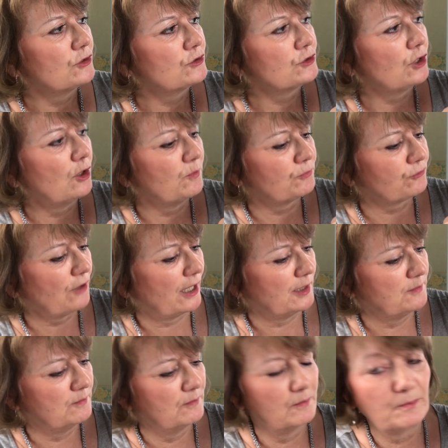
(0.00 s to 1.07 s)
top
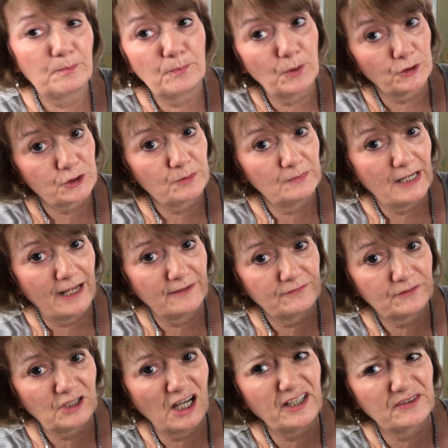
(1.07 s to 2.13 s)
right, bottom
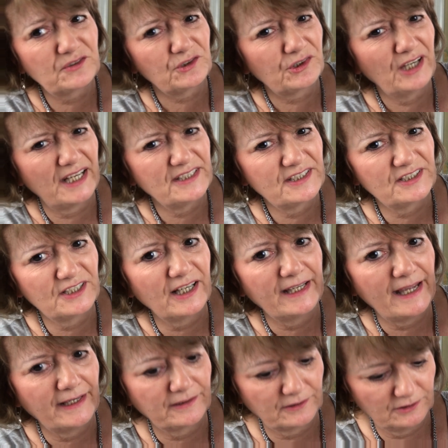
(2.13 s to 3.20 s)
left kind of creates a
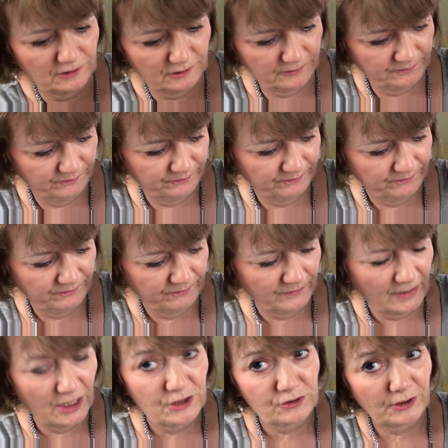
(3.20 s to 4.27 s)
diagonal.
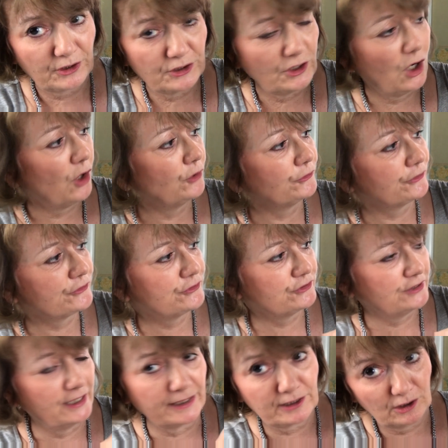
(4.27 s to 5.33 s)
So I'm going to hold the
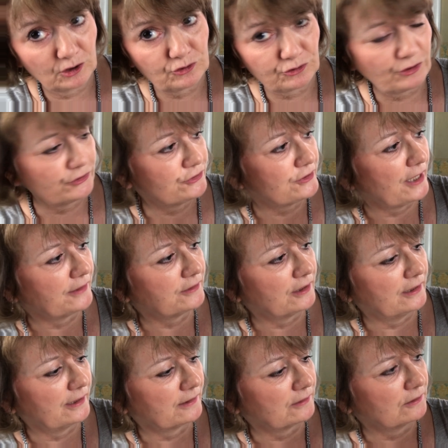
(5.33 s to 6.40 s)
stick across that
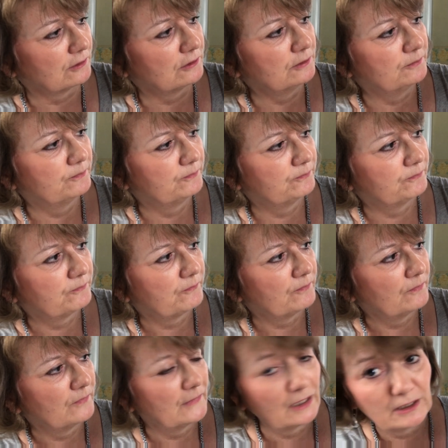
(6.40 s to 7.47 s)
diagonal,
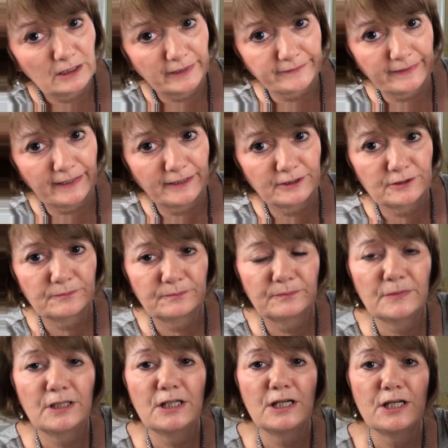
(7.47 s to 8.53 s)
like that.
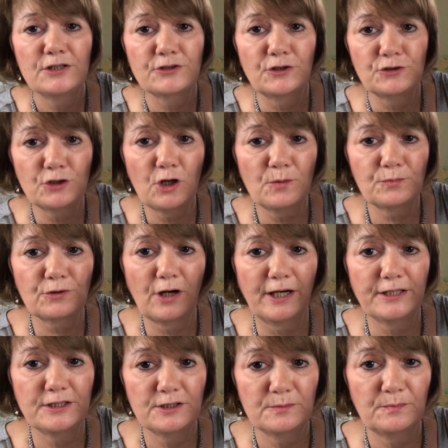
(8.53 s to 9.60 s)
So top
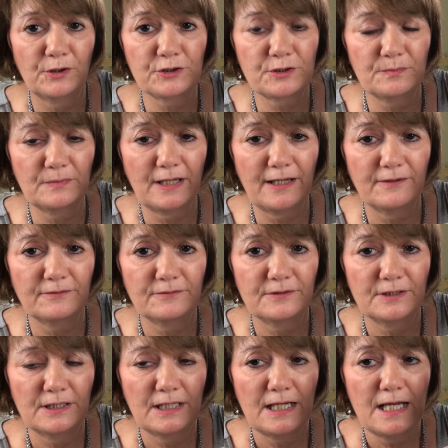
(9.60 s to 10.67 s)
right, bottom left.
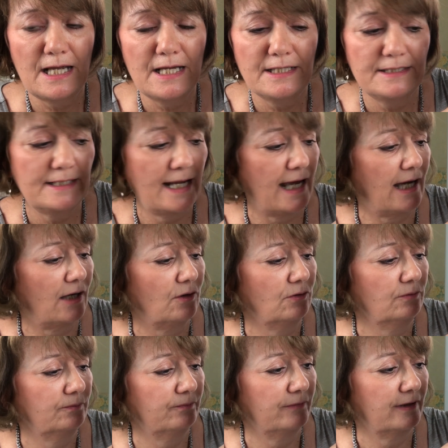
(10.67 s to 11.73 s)

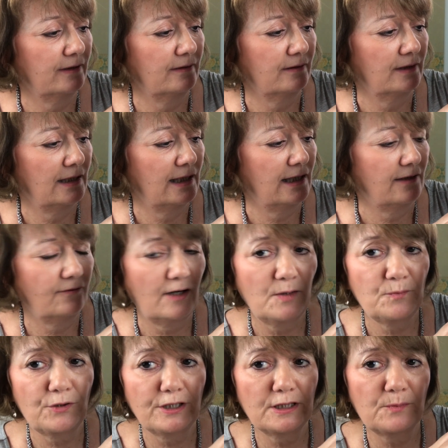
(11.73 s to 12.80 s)
Now, if I
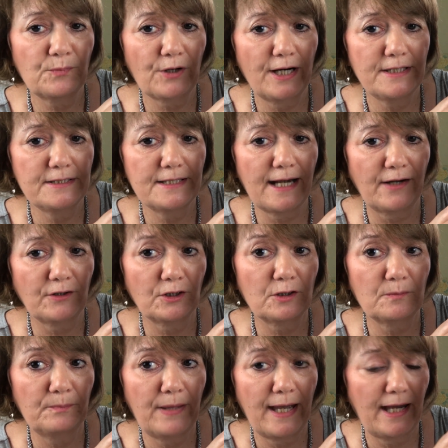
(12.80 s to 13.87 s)
bring the braid down and
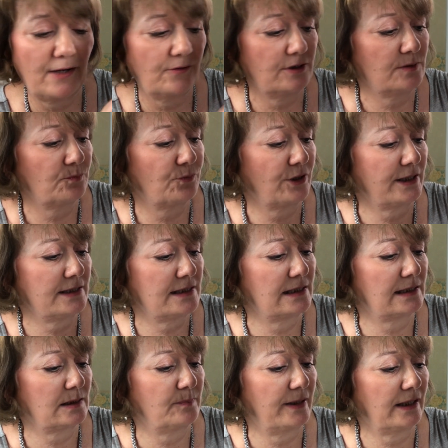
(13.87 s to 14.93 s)
compare it and bring it a
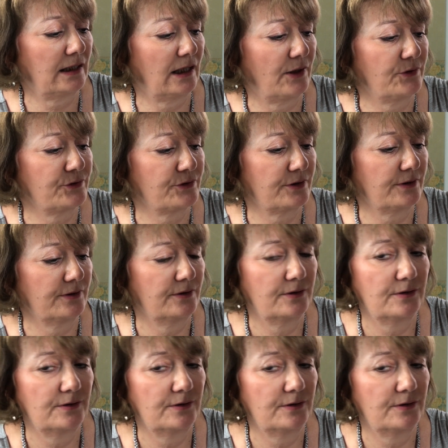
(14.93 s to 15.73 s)
little bit closer,